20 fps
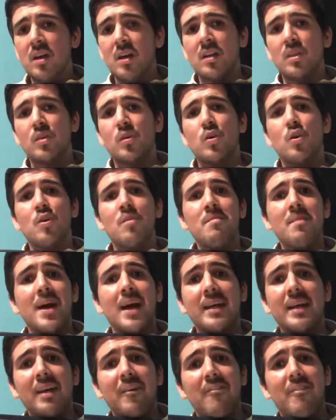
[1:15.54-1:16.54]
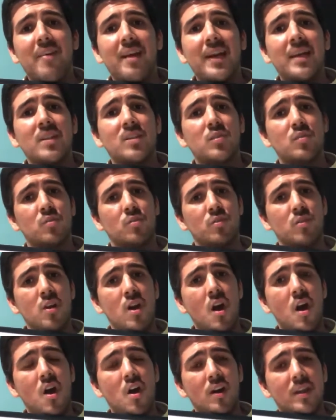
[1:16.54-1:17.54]
Do you mind if I turn
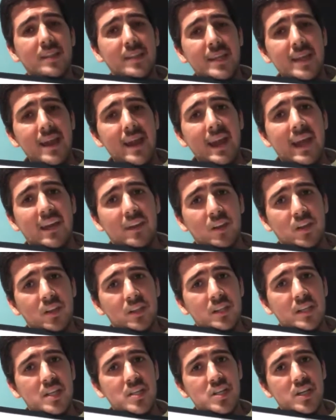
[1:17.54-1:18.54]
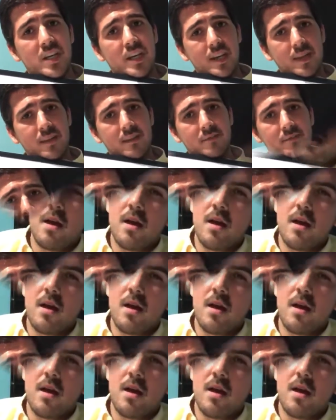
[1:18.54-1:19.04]
on the air conditioning?